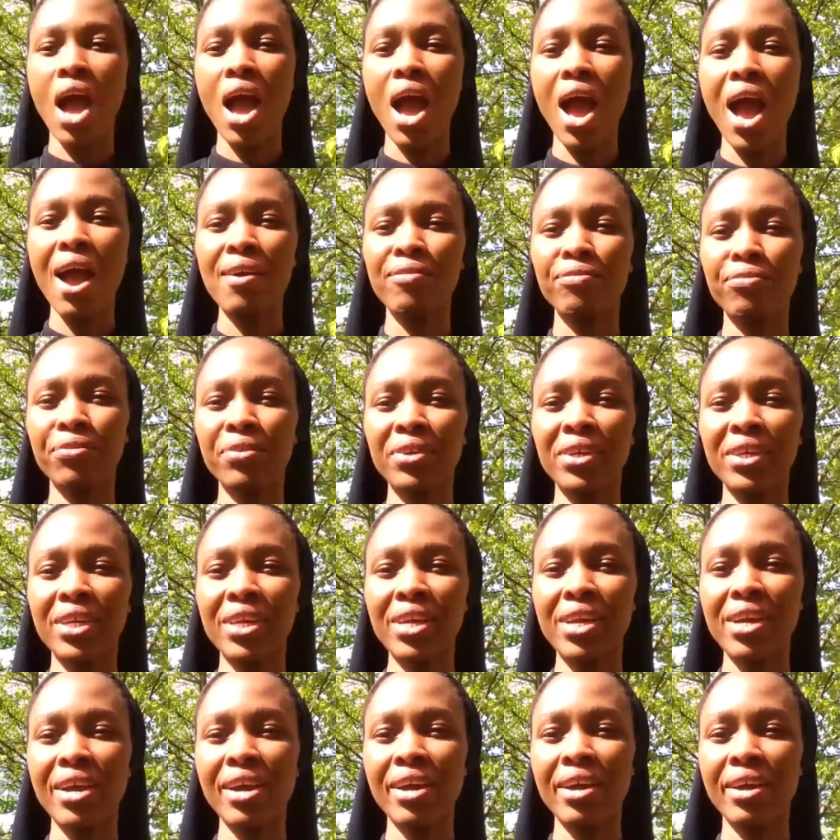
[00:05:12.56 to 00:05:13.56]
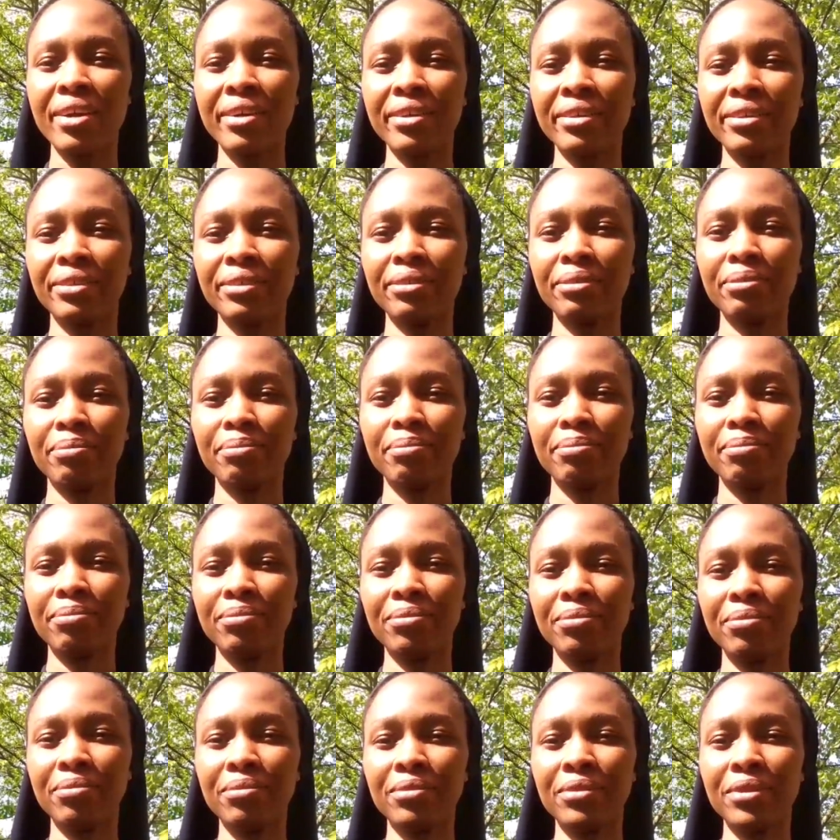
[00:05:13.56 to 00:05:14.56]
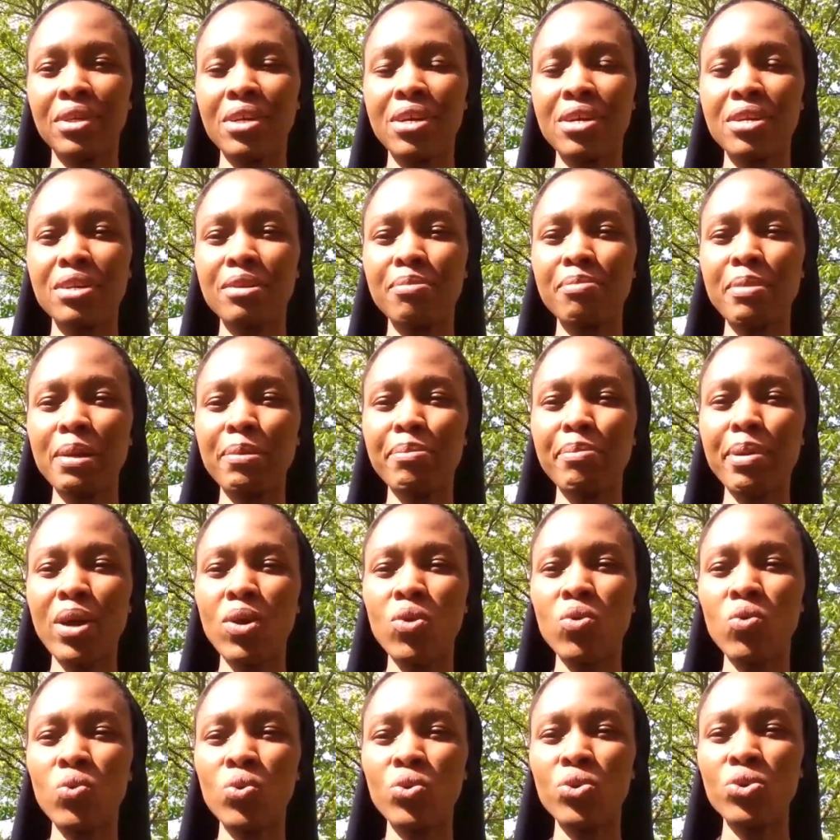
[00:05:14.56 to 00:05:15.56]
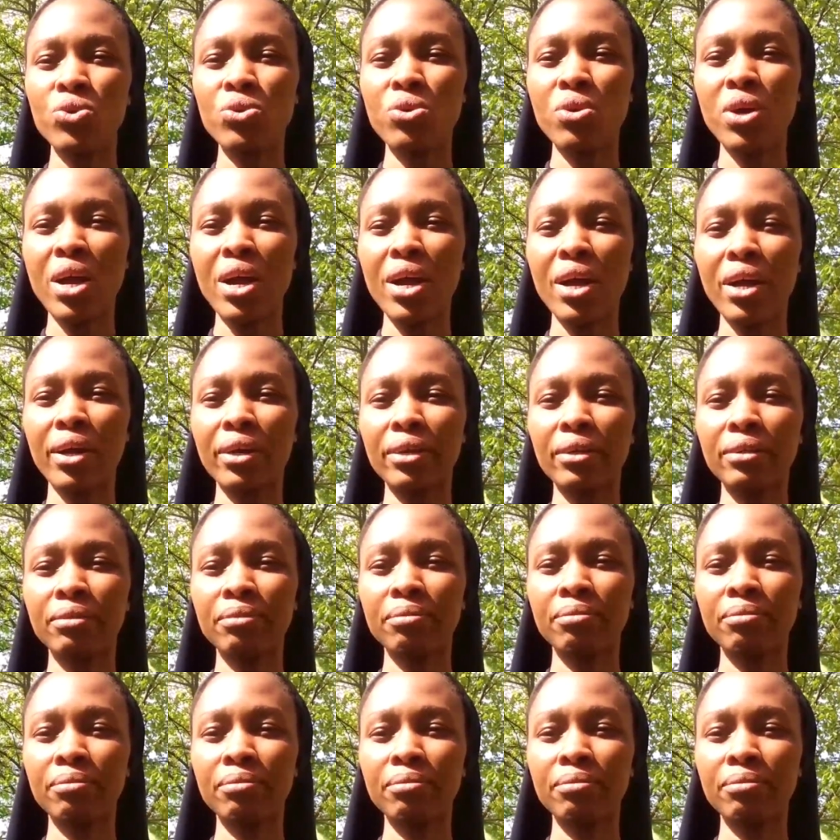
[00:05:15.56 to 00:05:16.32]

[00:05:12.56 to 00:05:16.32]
Africa, remember who you are.